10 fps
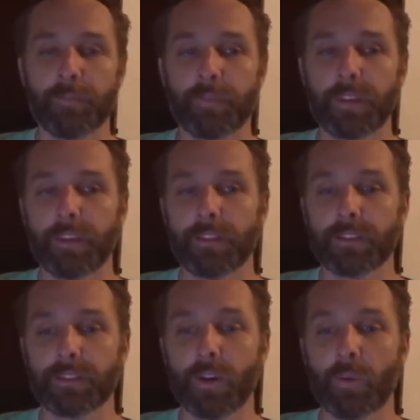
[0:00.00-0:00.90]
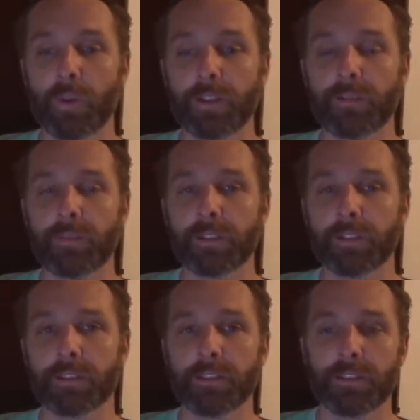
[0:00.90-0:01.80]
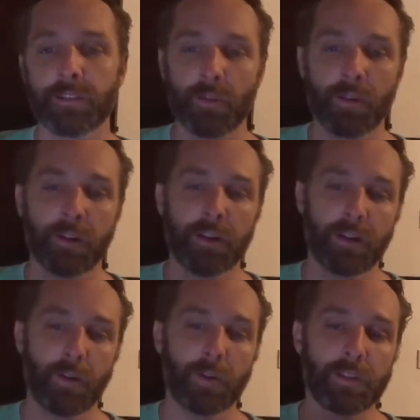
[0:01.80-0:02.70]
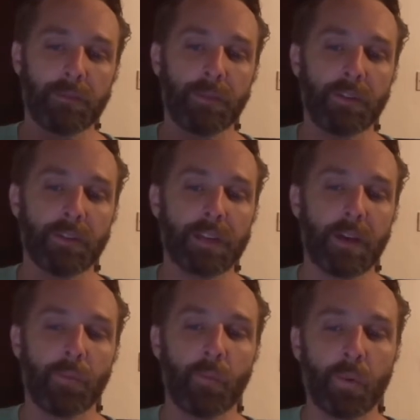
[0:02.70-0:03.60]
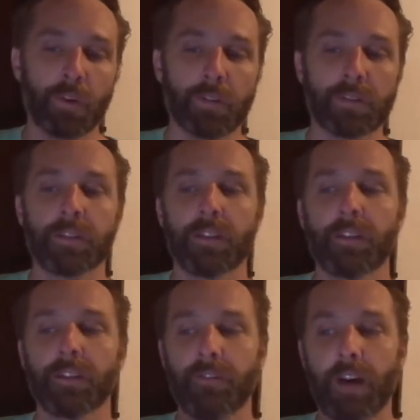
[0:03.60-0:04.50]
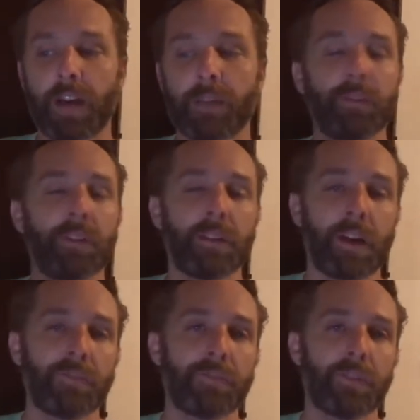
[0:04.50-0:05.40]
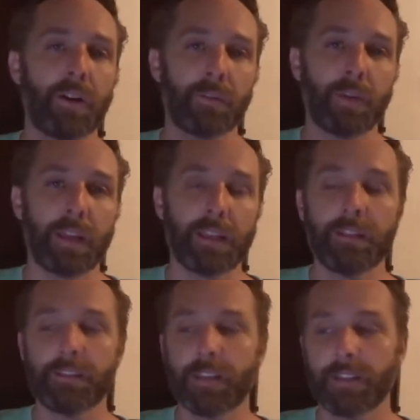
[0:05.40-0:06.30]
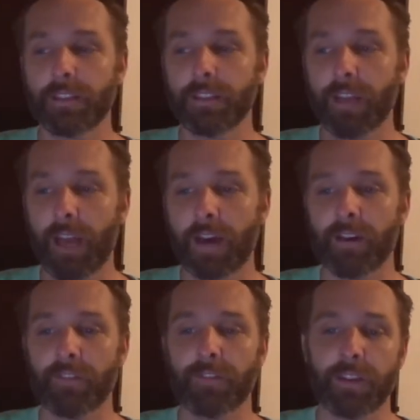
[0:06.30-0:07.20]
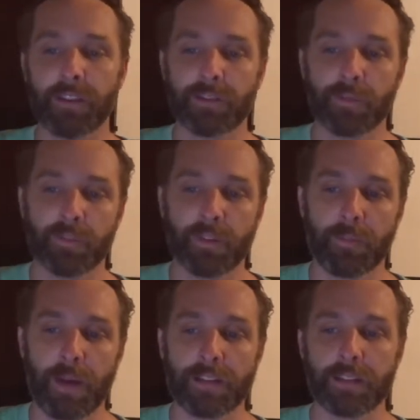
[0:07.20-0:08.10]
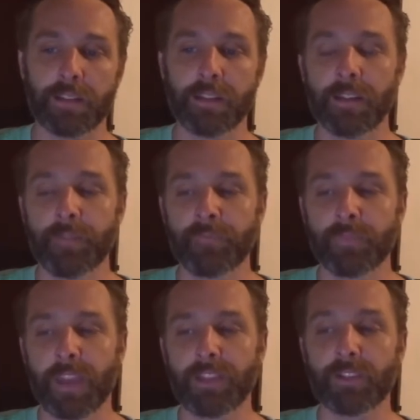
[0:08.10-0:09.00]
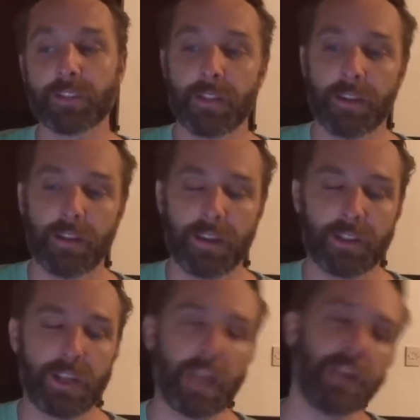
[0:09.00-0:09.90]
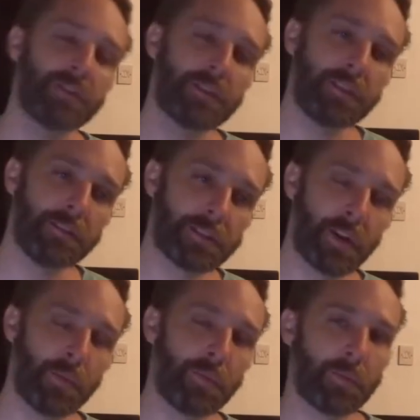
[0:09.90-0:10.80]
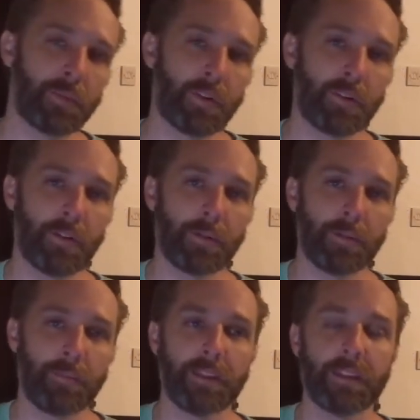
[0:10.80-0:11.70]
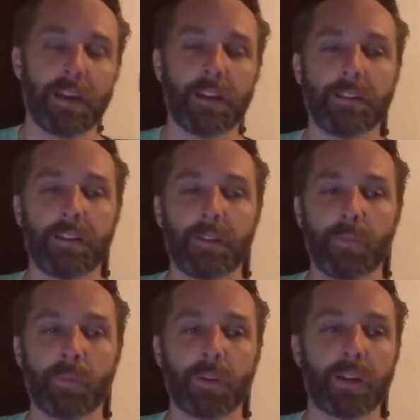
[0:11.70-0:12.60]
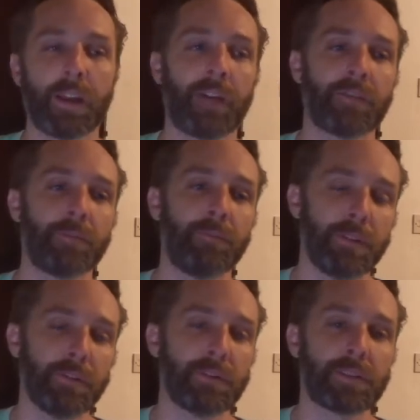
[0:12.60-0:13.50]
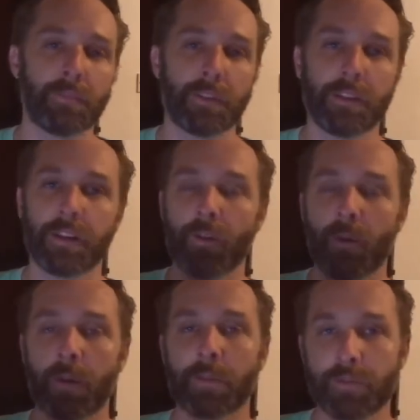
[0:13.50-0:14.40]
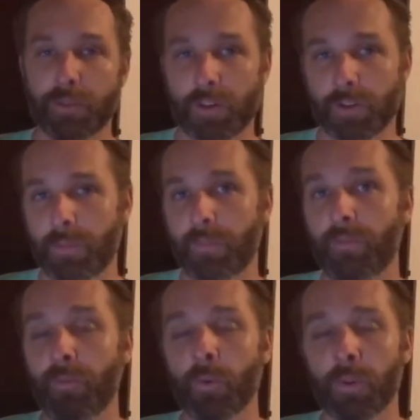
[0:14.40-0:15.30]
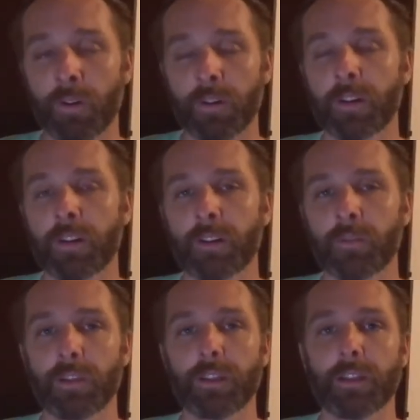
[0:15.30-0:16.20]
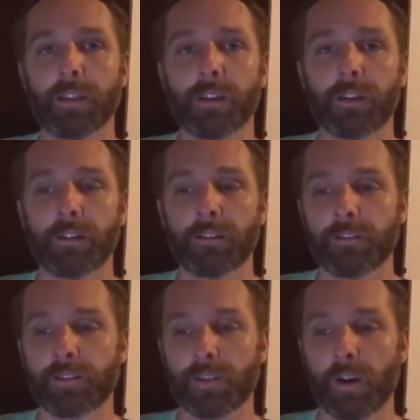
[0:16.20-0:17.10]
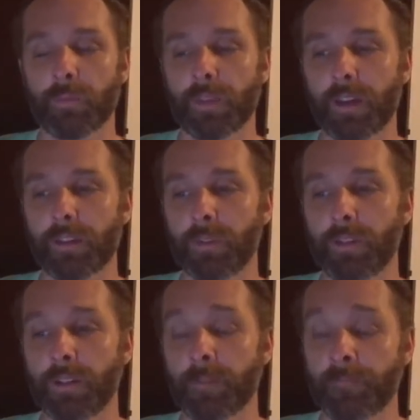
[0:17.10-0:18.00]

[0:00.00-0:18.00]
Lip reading: Is go into businesses or go into communities that weren't viable enough already, that didn't have any sort of capacity. It changed the scope of the program. It meant that we were going to have to build something like a cooperative structure before really starting with that community.